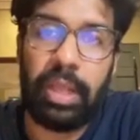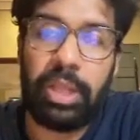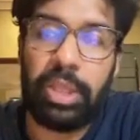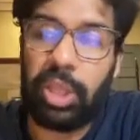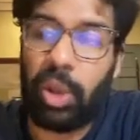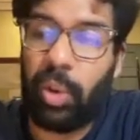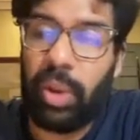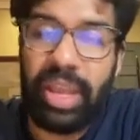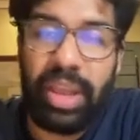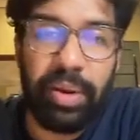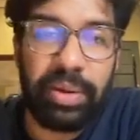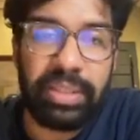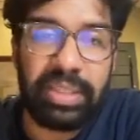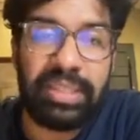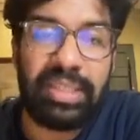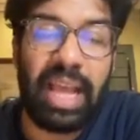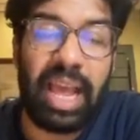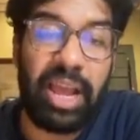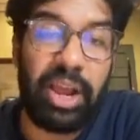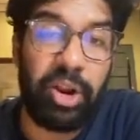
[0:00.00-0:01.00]
Now, here is the
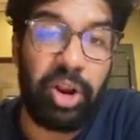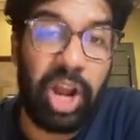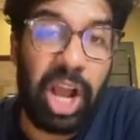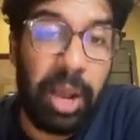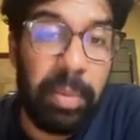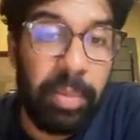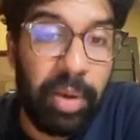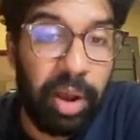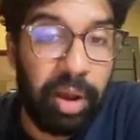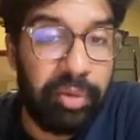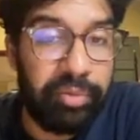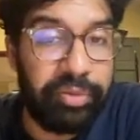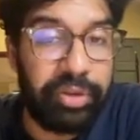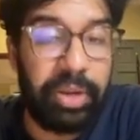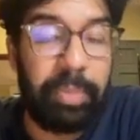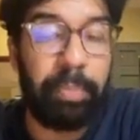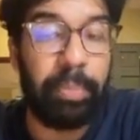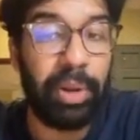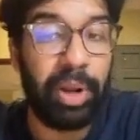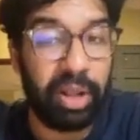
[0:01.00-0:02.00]
diagram of the
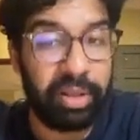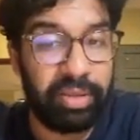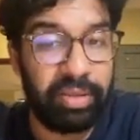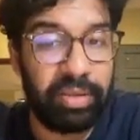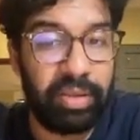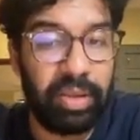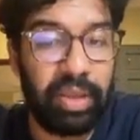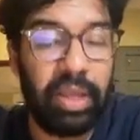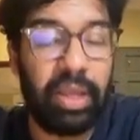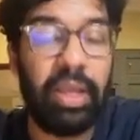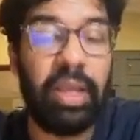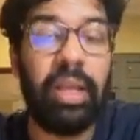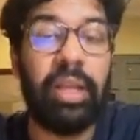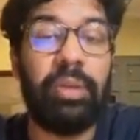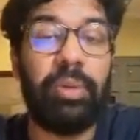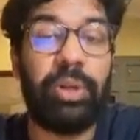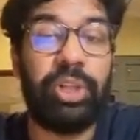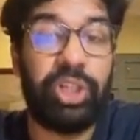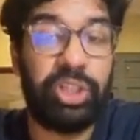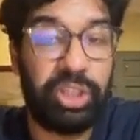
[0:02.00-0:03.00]
plot,
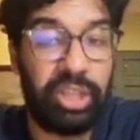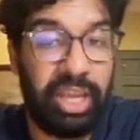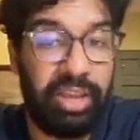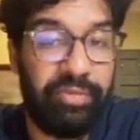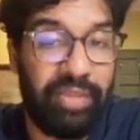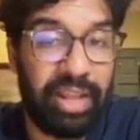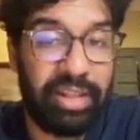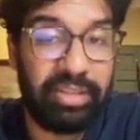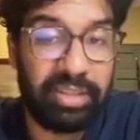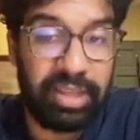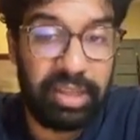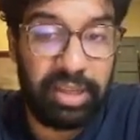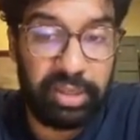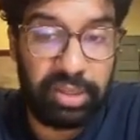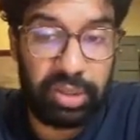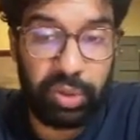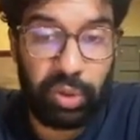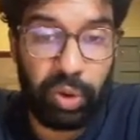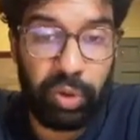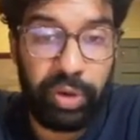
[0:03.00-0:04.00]
which is the events in the
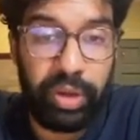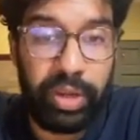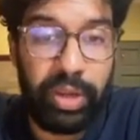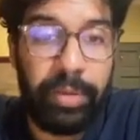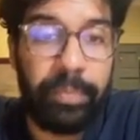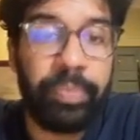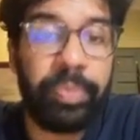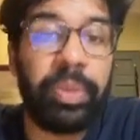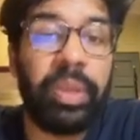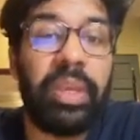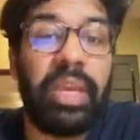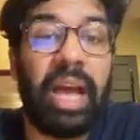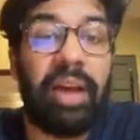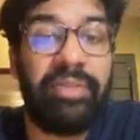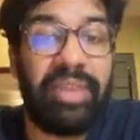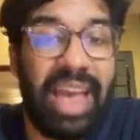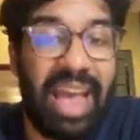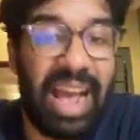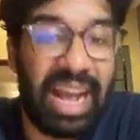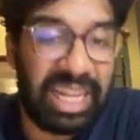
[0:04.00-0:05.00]
story. You have
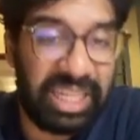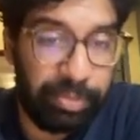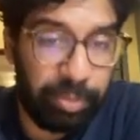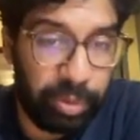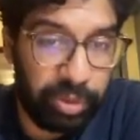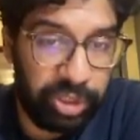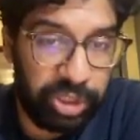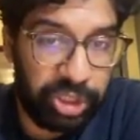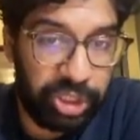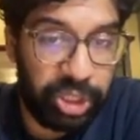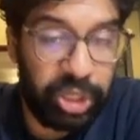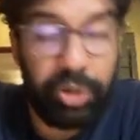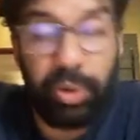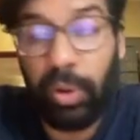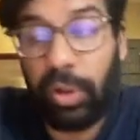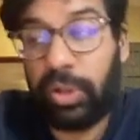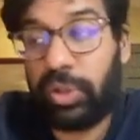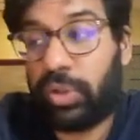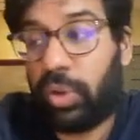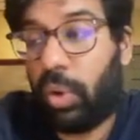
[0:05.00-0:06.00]
an exposition,
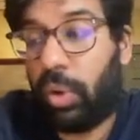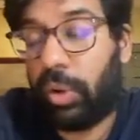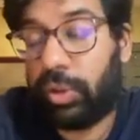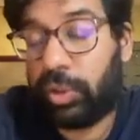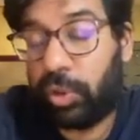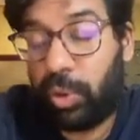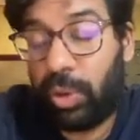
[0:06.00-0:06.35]
also